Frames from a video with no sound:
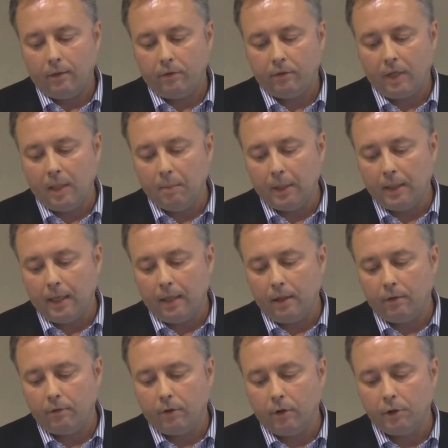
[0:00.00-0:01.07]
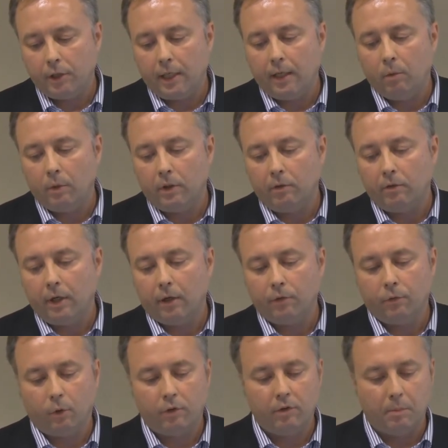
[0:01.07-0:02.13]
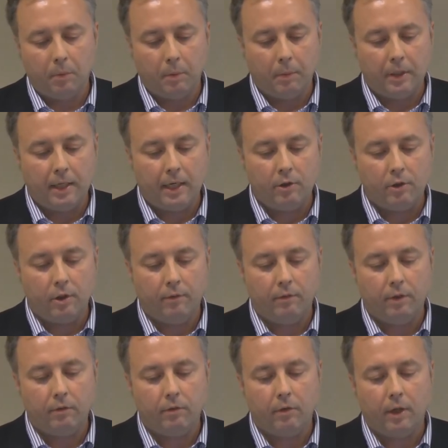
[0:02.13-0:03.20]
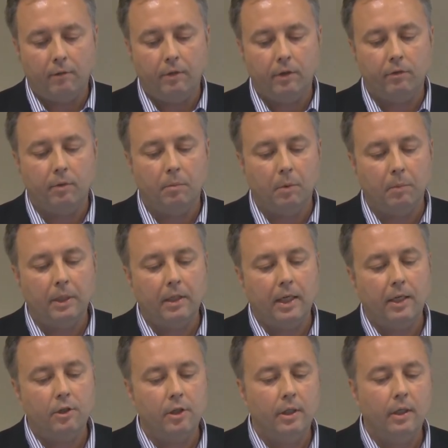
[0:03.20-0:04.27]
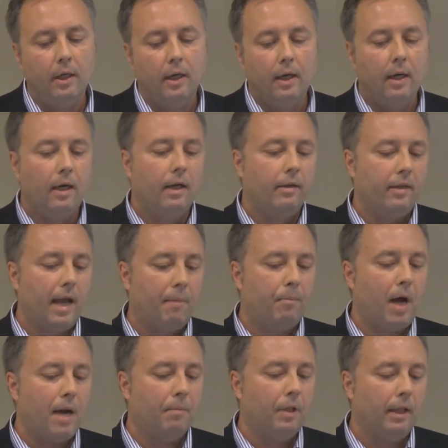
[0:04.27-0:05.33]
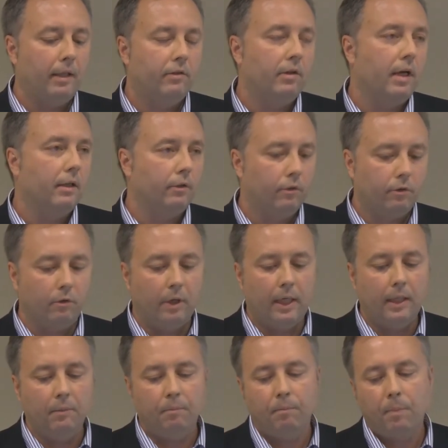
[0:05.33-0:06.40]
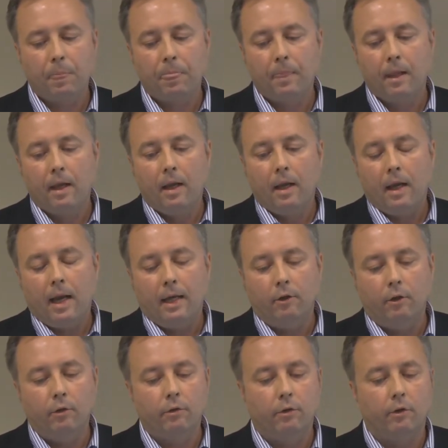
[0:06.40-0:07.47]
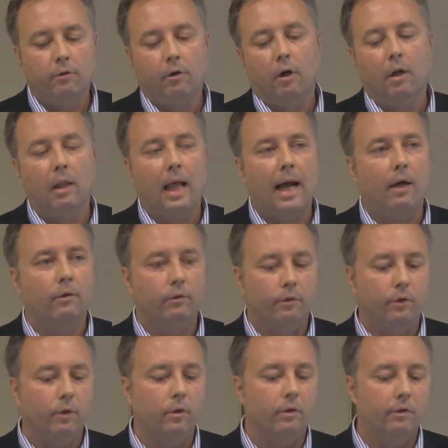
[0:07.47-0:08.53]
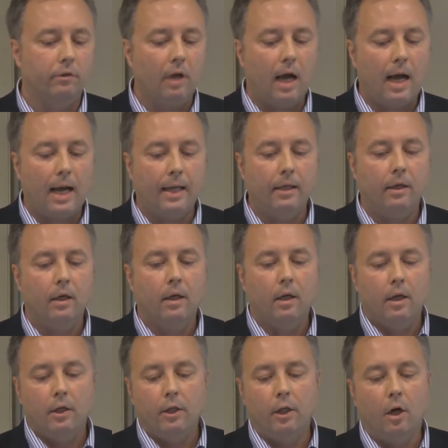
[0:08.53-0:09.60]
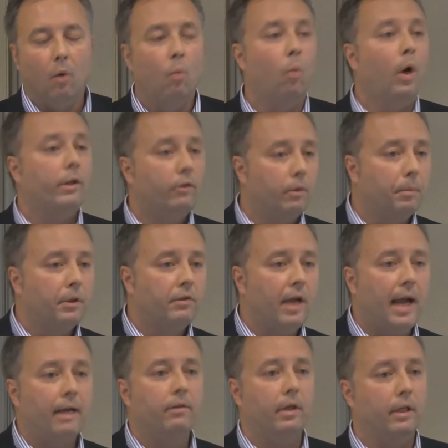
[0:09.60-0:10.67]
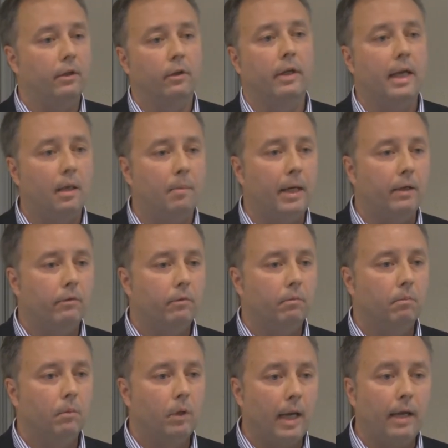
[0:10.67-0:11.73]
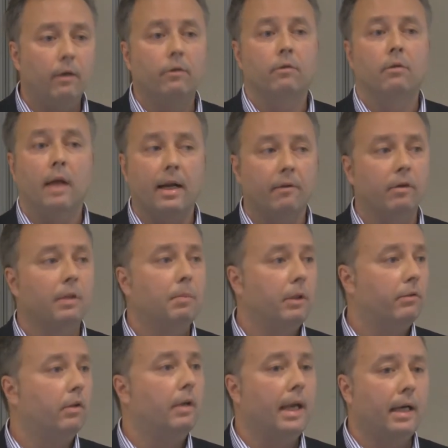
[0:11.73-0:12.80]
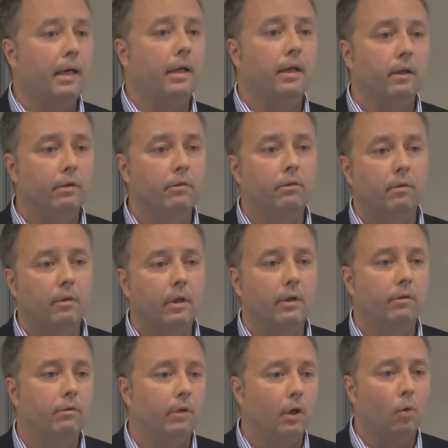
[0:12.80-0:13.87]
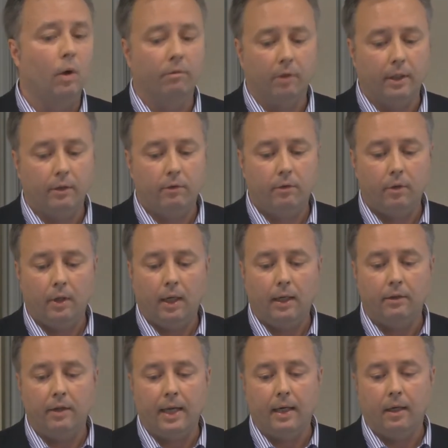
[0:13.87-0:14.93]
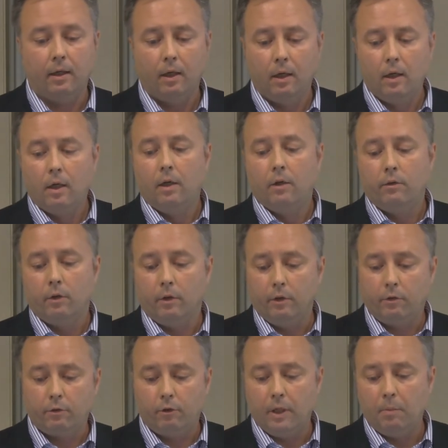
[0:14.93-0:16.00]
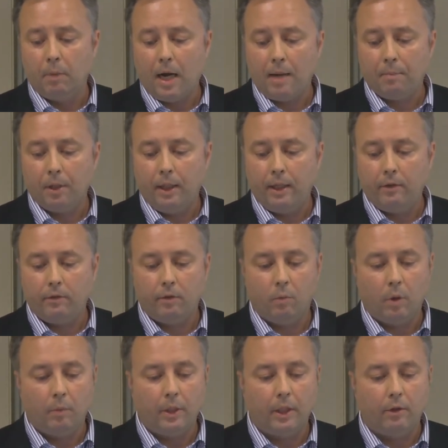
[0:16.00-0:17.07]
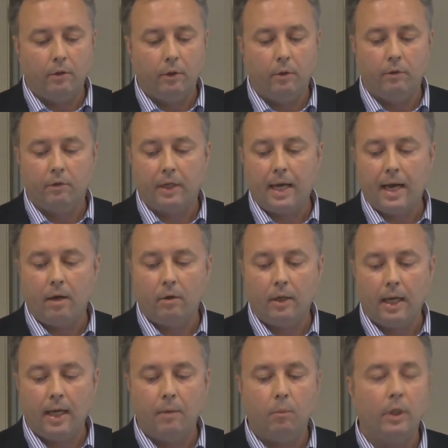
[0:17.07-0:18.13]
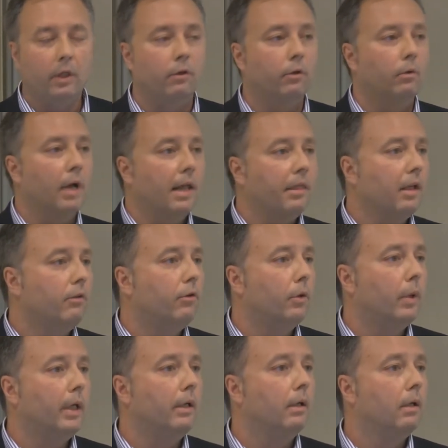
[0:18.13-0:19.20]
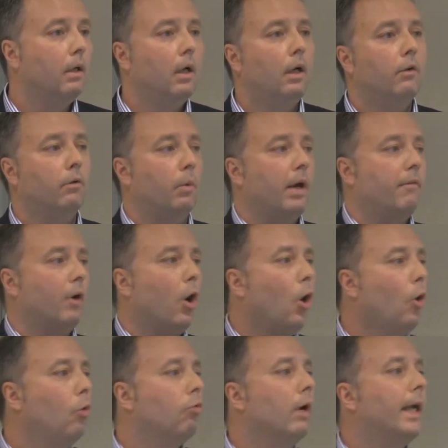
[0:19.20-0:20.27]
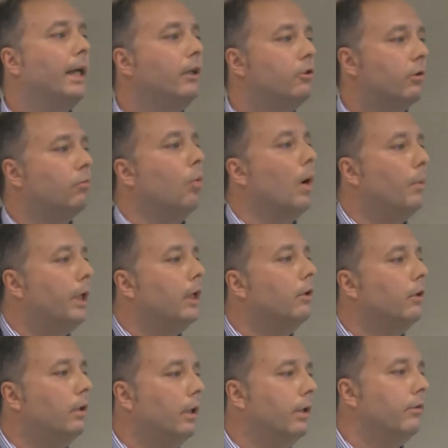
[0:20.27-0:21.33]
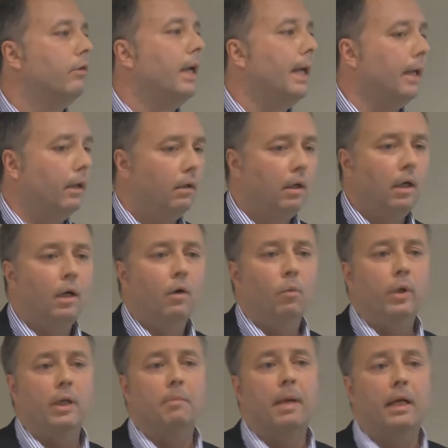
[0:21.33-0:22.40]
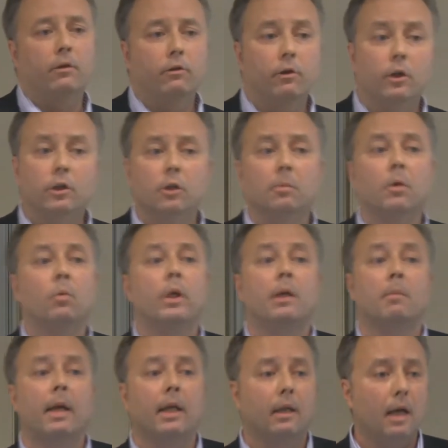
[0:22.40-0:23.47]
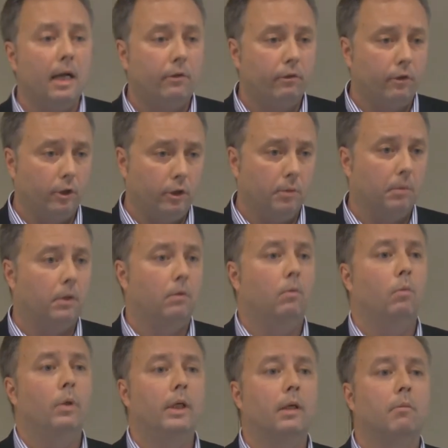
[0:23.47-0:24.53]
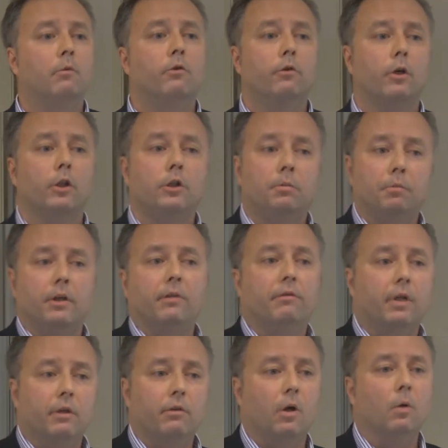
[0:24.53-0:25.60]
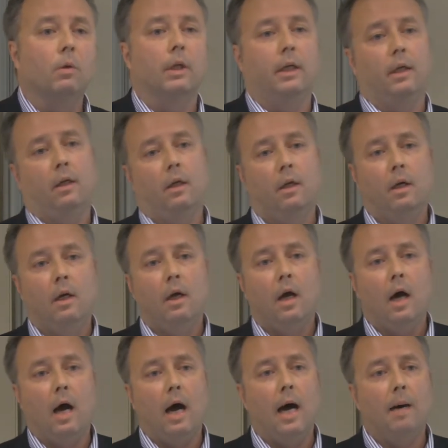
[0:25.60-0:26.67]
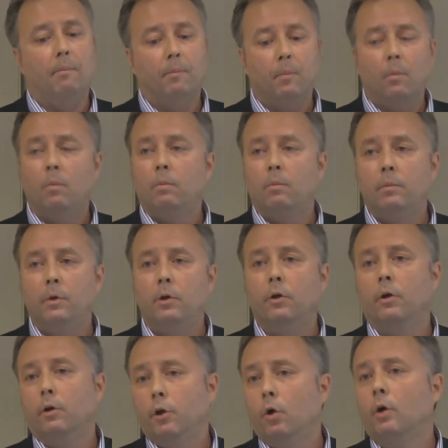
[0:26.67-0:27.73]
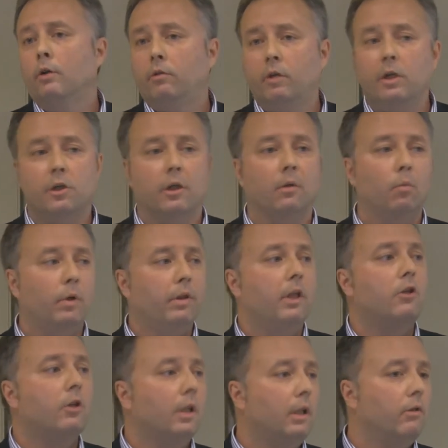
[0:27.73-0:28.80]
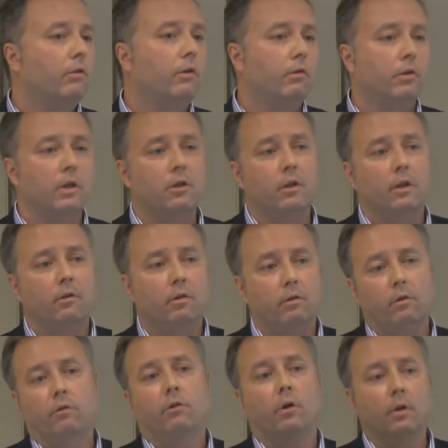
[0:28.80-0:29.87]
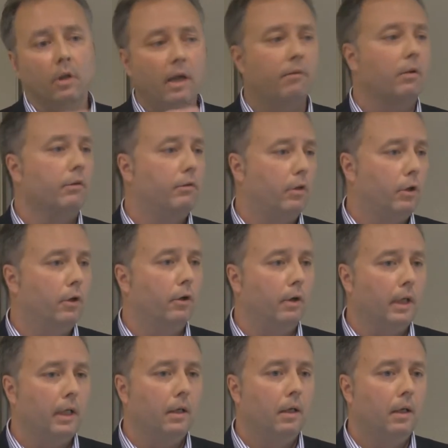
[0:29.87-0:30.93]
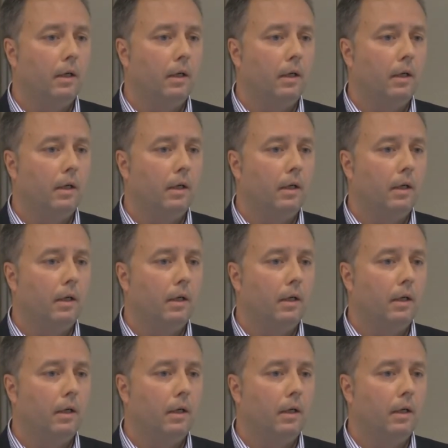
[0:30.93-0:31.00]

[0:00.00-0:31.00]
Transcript: schema data associated with the Salesforce implementation of this, of this implementation. That populates on the screen, and users are allowed to decide you know, what to protect in their database, okay? Because not every piece of data is, is equivalent uh, data. So this screen populates, and what we could do is account name. We can do nothing to it. So we have a whole range of what we can do to this data. We can make it searchable. We can make it not searchable. We can search prefix only. Um, your, your decision. With each of these decisions, it's a certain level of security.